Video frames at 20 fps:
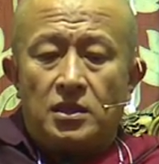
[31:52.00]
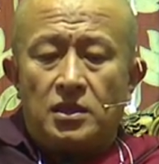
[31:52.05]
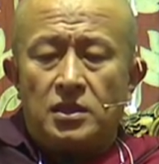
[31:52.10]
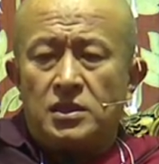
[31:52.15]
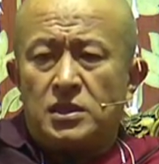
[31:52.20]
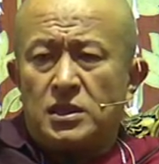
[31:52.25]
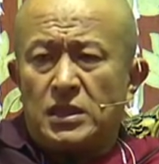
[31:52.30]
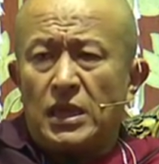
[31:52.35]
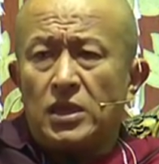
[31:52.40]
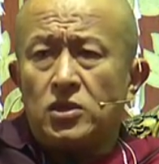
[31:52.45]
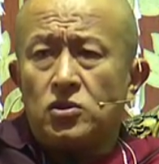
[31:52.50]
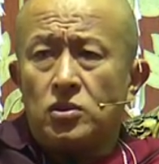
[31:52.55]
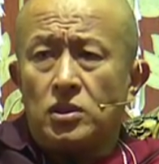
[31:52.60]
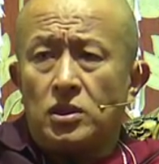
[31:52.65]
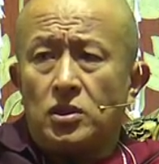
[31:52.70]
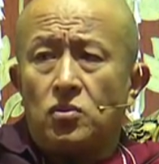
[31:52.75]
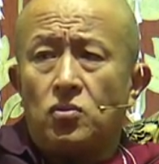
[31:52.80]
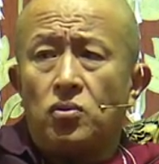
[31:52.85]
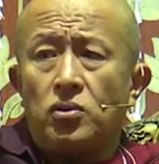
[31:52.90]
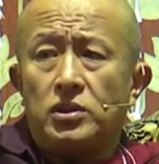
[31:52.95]
is
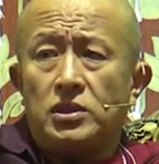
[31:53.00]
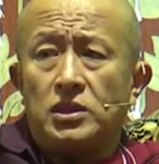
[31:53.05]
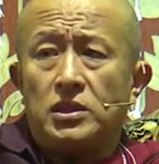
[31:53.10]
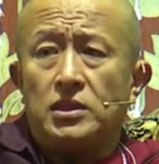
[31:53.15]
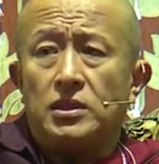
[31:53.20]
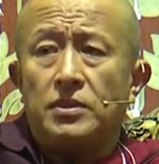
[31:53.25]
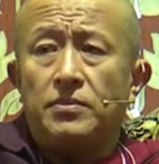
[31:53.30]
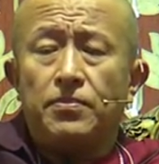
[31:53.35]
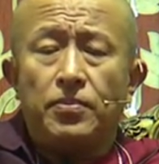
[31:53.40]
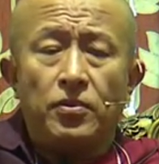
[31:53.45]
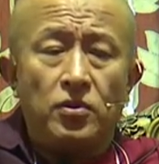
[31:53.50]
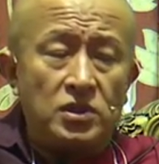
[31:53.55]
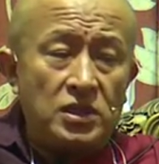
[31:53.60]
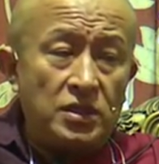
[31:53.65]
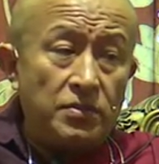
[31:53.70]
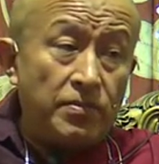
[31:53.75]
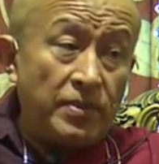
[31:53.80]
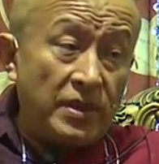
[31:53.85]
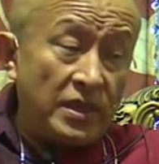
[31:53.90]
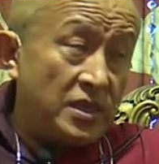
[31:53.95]
actually quite an
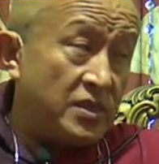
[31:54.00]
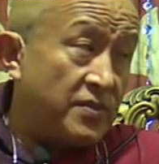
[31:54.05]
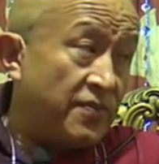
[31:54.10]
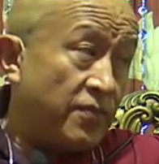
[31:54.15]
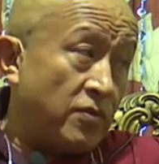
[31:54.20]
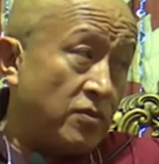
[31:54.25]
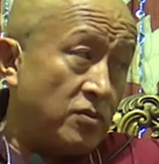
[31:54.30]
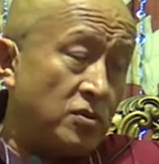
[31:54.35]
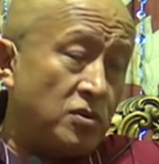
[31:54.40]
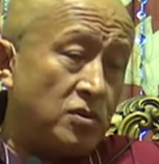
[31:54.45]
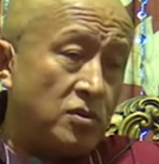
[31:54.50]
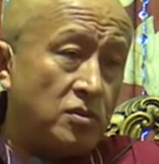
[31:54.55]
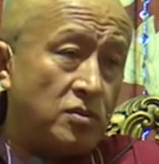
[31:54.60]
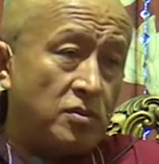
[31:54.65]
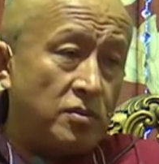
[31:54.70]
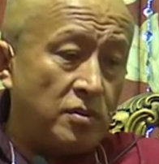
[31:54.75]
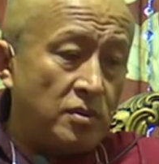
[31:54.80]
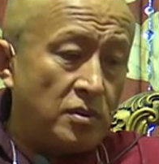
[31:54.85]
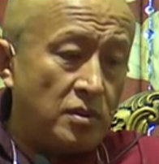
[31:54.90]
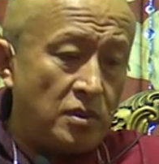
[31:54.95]
important place for
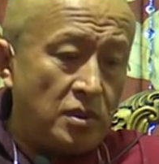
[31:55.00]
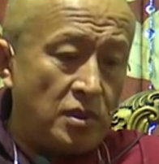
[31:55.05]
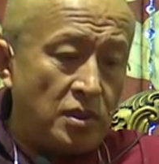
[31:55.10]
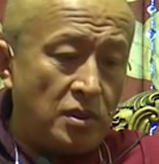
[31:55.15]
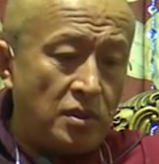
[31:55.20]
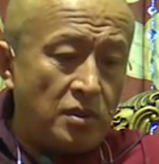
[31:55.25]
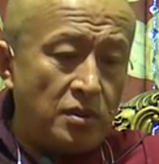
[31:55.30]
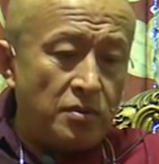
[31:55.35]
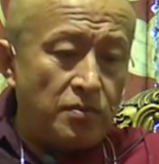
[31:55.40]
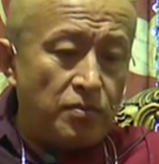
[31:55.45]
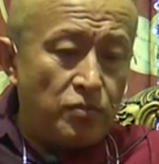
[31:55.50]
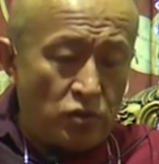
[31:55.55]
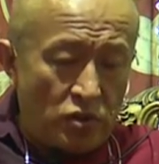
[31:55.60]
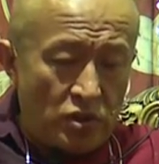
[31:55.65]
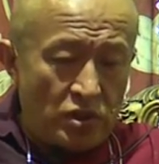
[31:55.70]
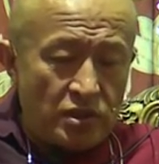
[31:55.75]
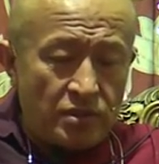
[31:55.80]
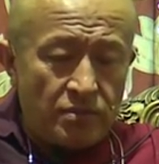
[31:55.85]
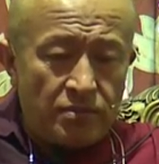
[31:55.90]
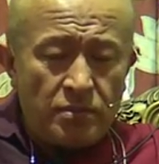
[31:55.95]

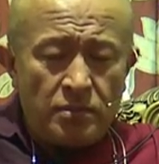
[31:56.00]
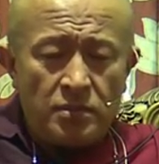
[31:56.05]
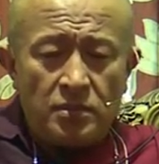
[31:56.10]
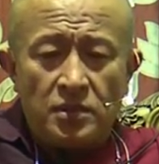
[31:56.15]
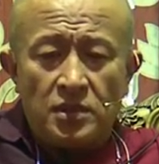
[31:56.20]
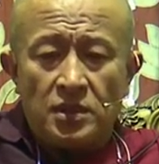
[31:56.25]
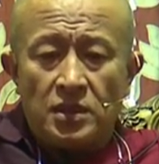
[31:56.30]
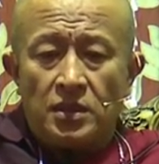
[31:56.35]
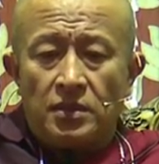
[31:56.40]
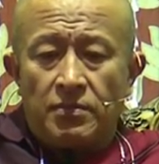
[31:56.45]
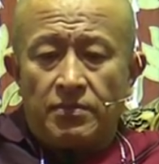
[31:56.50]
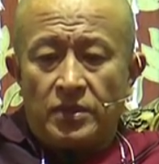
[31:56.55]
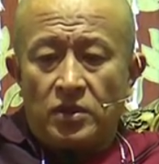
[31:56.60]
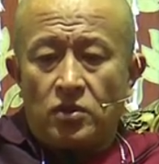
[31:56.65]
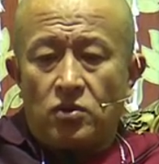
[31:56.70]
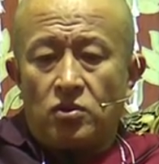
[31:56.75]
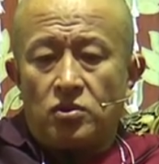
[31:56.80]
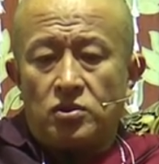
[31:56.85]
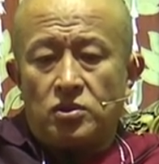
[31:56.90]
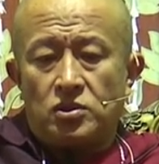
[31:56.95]
Buddhism,
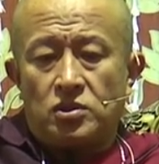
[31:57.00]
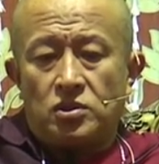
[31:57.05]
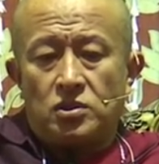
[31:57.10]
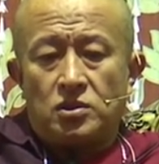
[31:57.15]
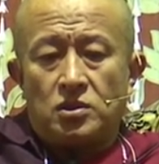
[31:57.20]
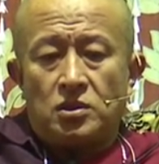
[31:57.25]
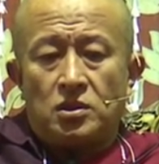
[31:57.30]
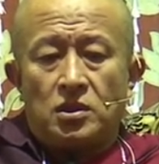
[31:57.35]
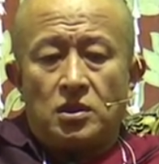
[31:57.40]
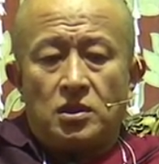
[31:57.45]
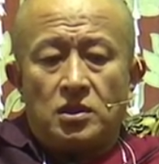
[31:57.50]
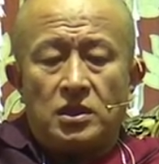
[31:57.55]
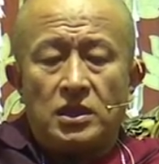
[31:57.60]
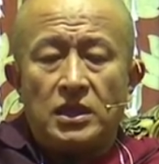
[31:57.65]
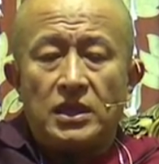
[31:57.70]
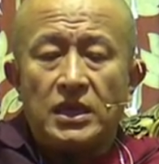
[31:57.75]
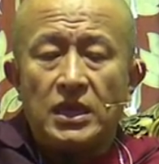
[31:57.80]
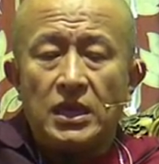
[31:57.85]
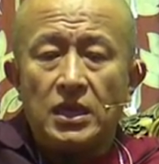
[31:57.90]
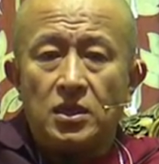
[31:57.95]
because the
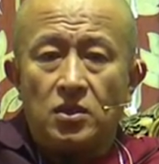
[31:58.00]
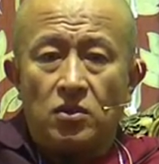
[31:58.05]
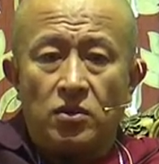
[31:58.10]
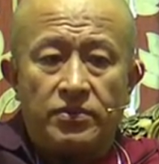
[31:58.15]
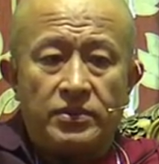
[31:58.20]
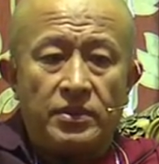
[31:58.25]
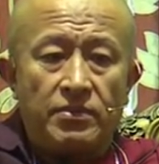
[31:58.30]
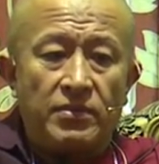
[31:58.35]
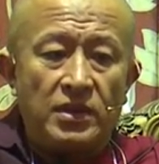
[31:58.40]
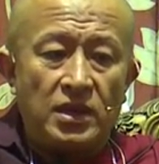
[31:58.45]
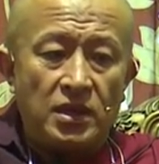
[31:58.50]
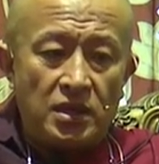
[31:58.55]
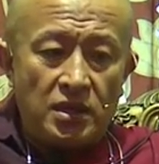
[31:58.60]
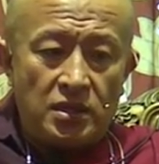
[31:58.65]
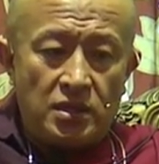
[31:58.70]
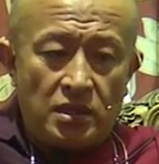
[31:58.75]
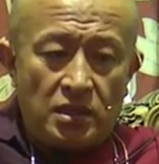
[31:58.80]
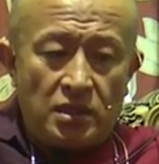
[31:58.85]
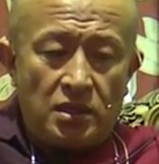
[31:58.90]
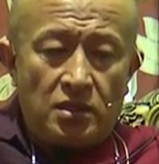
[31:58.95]
king of the
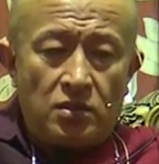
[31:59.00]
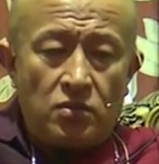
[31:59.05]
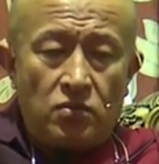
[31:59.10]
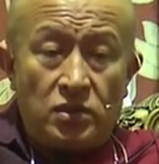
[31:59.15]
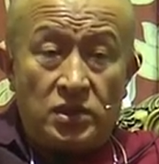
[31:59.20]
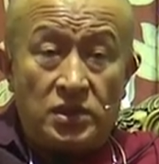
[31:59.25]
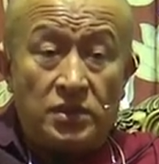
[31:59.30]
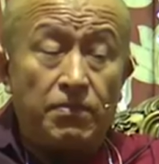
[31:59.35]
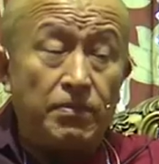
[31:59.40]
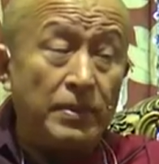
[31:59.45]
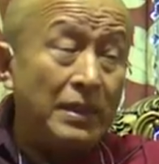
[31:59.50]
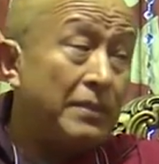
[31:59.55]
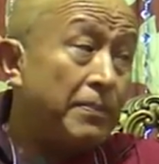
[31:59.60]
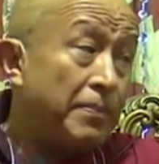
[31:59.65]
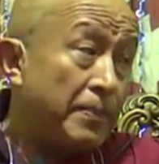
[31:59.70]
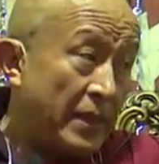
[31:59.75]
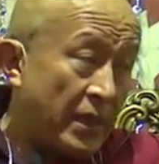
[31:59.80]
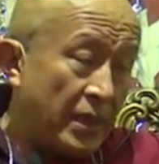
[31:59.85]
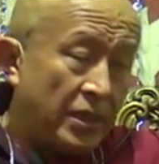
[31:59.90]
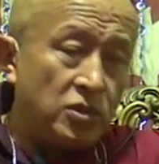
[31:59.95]
Mangada was a
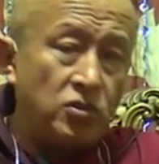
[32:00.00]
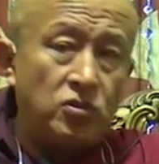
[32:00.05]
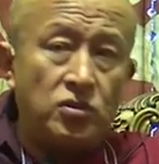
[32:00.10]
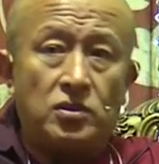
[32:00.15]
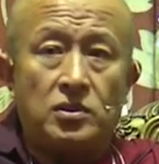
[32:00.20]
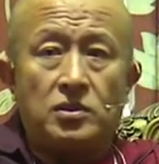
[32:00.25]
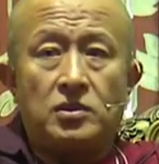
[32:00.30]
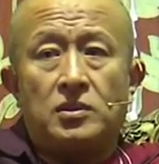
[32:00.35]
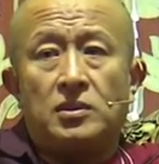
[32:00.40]
big patron.